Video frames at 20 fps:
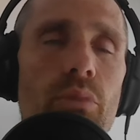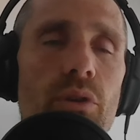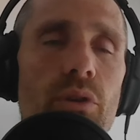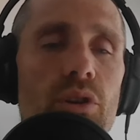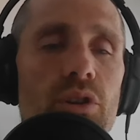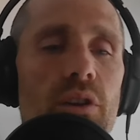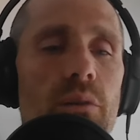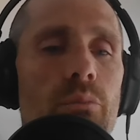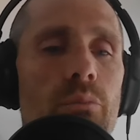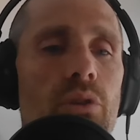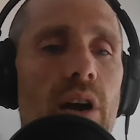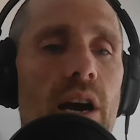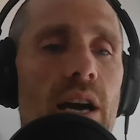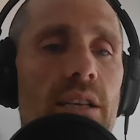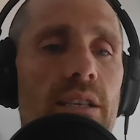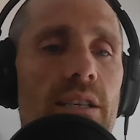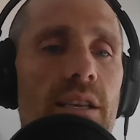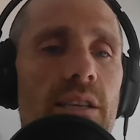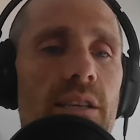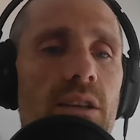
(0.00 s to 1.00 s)
building
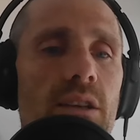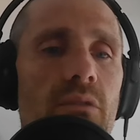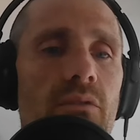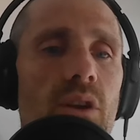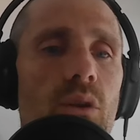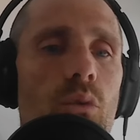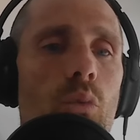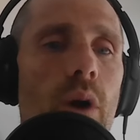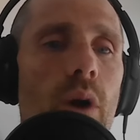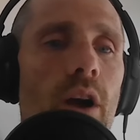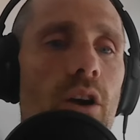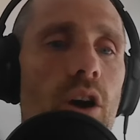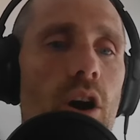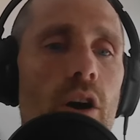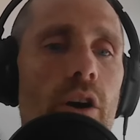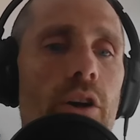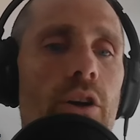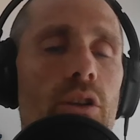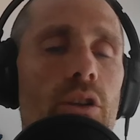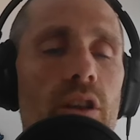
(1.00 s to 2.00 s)
process of like where
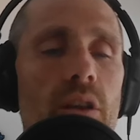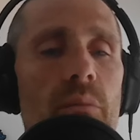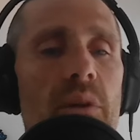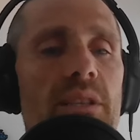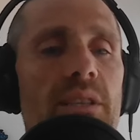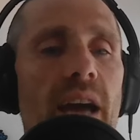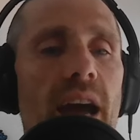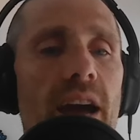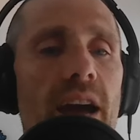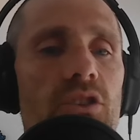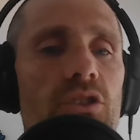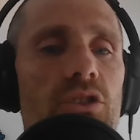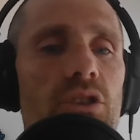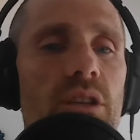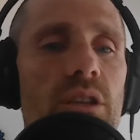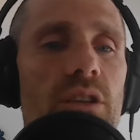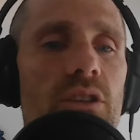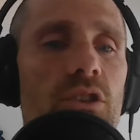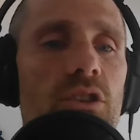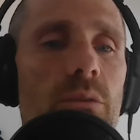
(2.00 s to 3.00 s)
are your limits
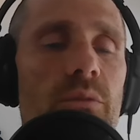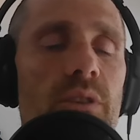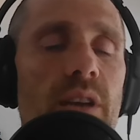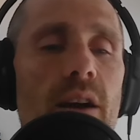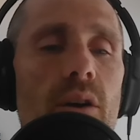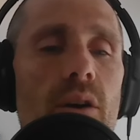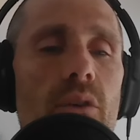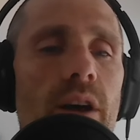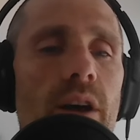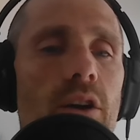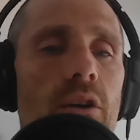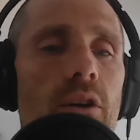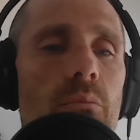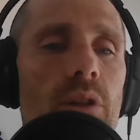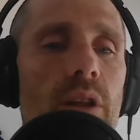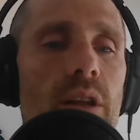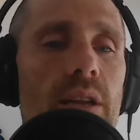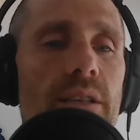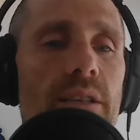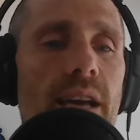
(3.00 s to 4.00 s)
actually in terms of how that all
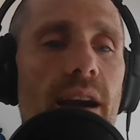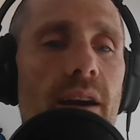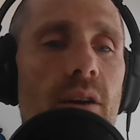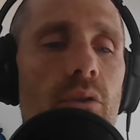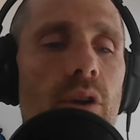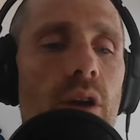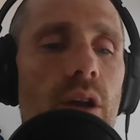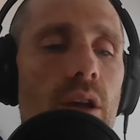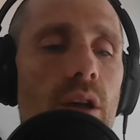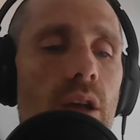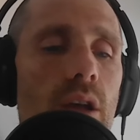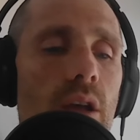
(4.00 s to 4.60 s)
plays out